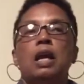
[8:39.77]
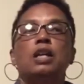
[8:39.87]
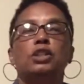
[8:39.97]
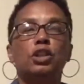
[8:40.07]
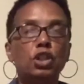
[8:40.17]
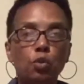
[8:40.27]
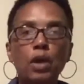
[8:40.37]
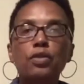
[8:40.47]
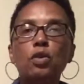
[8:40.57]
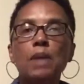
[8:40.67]
So she
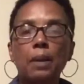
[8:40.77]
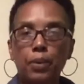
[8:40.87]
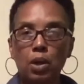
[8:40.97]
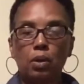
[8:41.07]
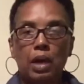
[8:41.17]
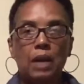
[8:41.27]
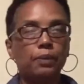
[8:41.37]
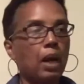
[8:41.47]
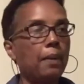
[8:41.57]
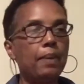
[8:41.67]
went through my program,
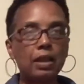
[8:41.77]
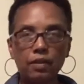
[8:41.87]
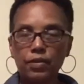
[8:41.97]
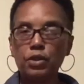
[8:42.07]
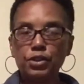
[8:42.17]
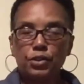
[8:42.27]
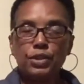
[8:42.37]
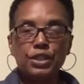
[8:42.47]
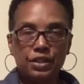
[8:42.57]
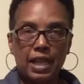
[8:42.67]
probably about the first
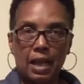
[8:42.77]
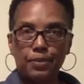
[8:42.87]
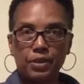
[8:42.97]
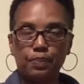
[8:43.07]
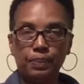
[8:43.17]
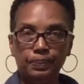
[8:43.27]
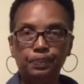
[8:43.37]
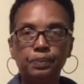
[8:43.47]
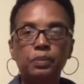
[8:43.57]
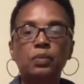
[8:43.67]
3 steps.
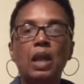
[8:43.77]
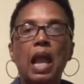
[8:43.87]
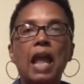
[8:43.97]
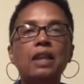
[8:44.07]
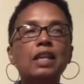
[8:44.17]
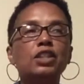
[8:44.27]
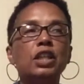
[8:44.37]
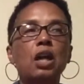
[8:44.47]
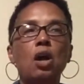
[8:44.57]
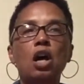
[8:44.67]
And then
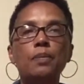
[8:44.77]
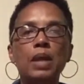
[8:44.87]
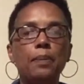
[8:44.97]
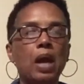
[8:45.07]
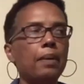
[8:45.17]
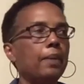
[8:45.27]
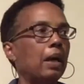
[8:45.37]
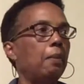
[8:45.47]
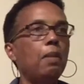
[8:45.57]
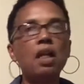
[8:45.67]
she called me probably
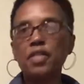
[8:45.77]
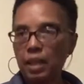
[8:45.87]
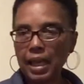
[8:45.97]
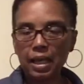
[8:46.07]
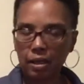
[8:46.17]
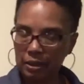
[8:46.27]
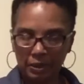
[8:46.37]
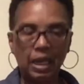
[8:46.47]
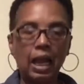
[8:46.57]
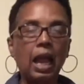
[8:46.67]
about a month later,
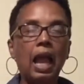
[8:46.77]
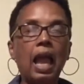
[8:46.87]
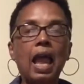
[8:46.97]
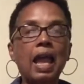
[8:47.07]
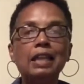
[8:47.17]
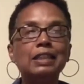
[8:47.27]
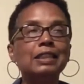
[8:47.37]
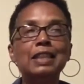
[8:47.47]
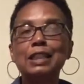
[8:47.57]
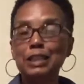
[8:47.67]
and she
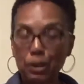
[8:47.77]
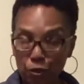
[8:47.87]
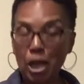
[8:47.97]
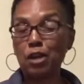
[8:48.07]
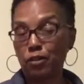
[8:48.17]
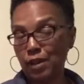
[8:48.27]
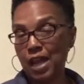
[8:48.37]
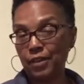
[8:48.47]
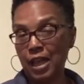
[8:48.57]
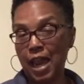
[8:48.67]
said she had ran her
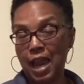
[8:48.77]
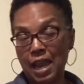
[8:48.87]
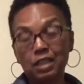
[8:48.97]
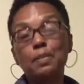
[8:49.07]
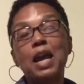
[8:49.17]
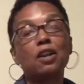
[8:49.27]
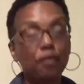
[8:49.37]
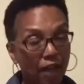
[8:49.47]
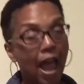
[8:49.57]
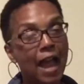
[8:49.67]
5K. As a matter of
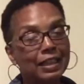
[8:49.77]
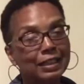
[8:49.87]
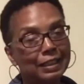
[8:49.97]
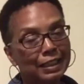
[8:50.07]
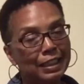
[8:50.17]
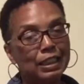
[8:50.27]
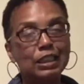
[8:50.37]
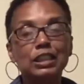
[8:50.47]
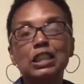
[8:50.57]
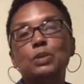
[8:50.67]
fact,
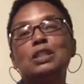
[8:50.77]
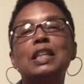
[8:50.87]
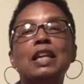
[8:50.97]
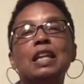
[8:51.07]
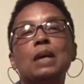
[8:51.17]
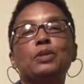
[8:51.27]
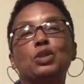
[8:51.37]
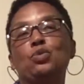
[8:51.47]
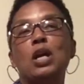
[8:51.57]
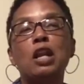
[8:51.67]
she was setting up
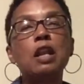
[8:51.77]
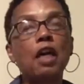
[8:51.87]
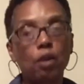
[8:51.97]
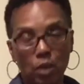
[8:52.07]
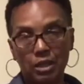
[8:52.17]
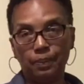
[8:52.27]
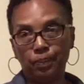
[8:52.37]
to run another one.